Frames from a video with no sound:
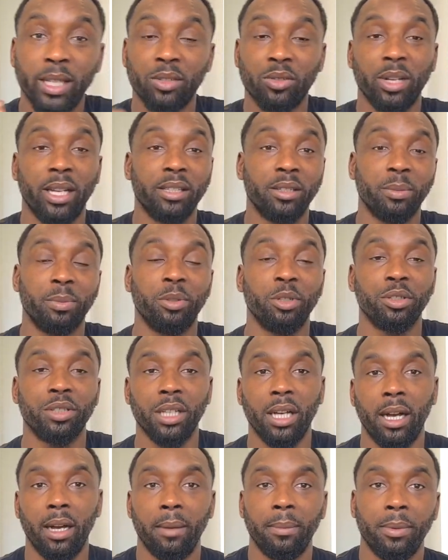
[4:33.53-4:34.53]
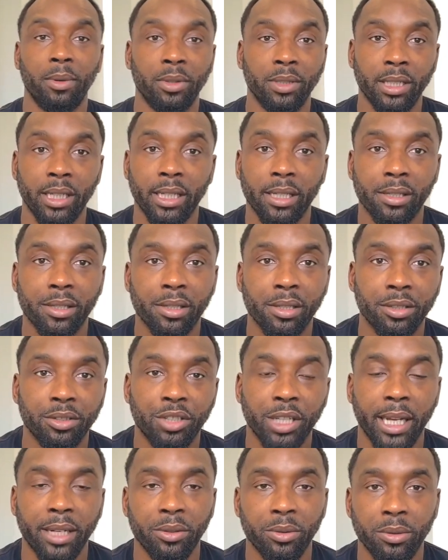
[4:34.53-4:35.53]
trying to push that up on this
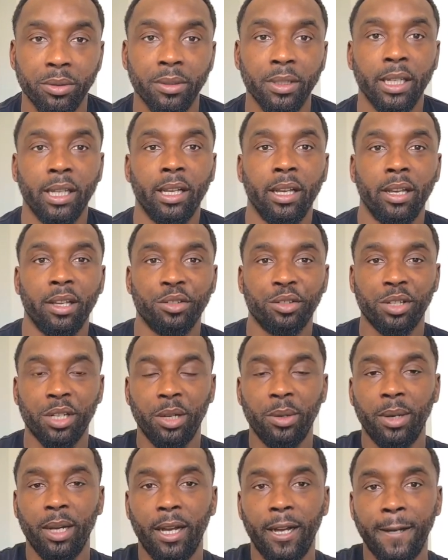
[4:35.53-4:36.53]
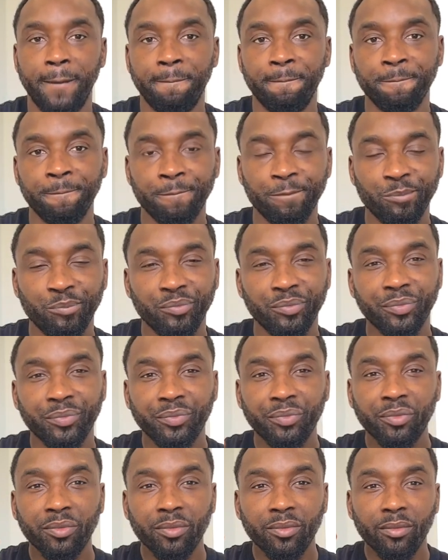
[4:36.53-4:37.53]
channel. So
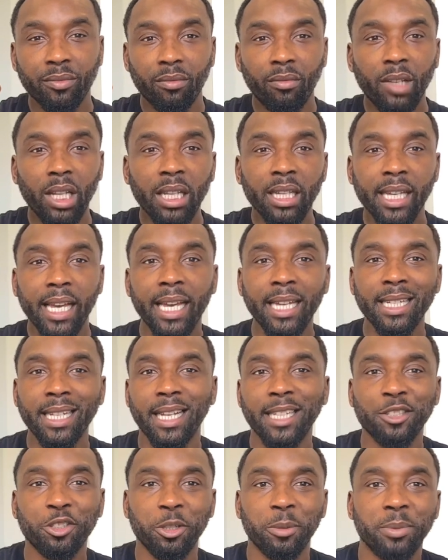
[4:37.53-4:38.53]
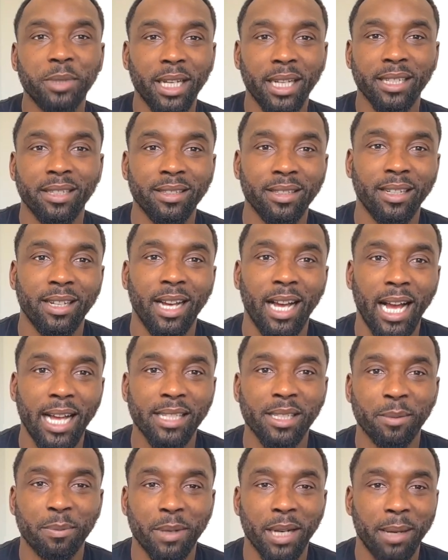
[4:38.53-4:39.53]
getting that job done as a
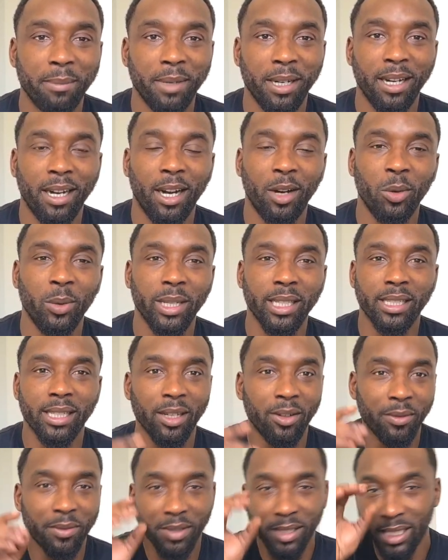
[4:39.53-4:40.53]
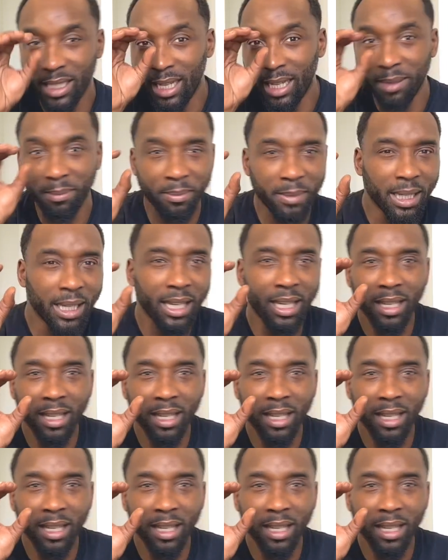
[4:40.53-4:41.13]
plumber, I always obviously had me